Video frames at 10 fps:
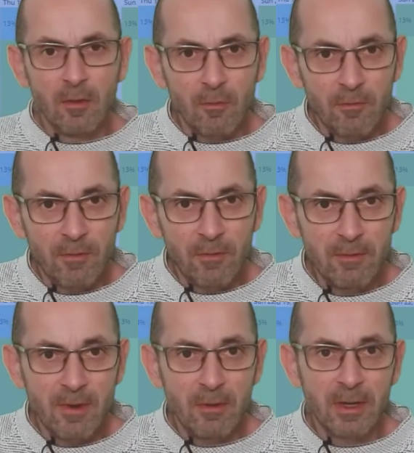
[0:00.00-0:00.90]
Very,
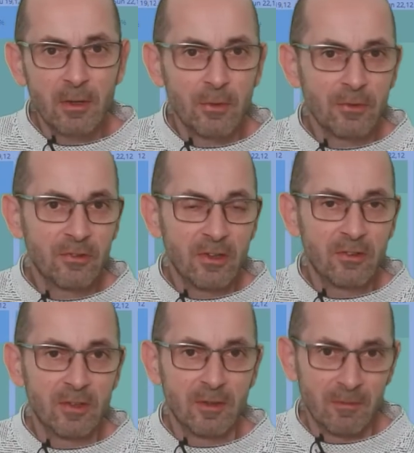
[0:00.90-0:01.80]
very
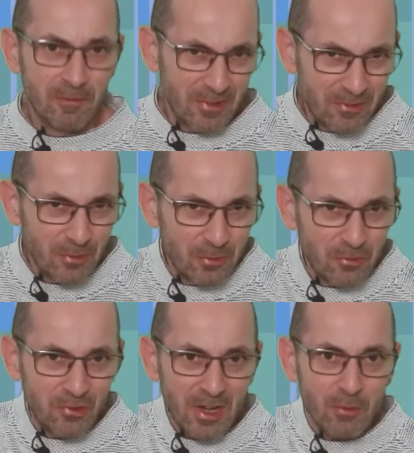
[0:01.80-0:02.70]
consistent with sort
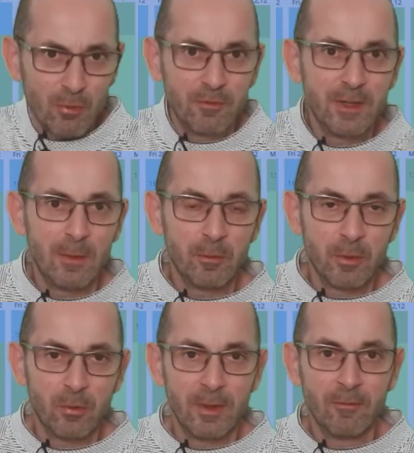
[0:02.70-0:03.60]
of general themes
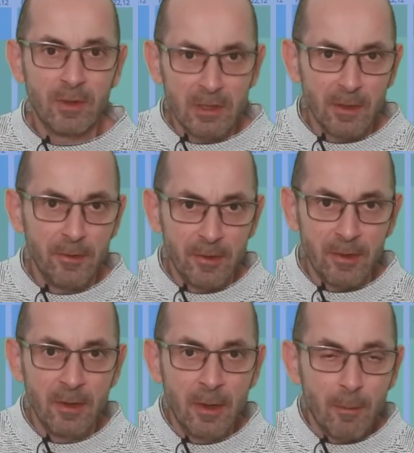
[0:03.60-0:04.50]
between the
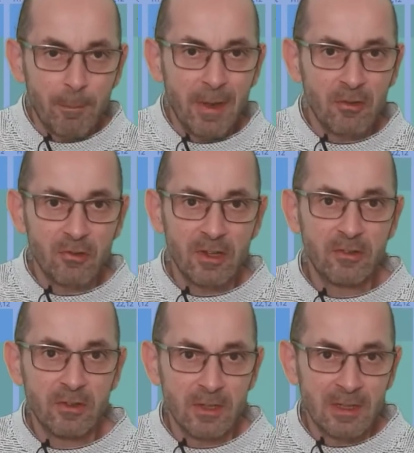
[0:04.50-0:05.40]
London,
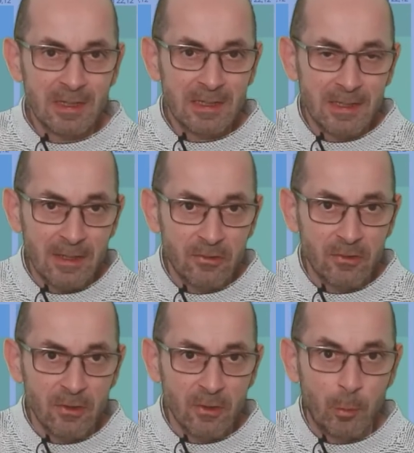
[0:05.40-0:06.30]
Manchester and
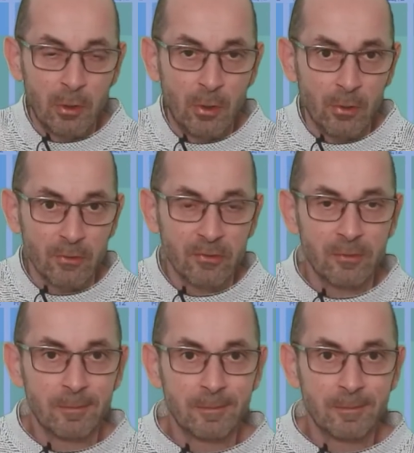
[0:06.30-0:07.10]
Glasgow plots.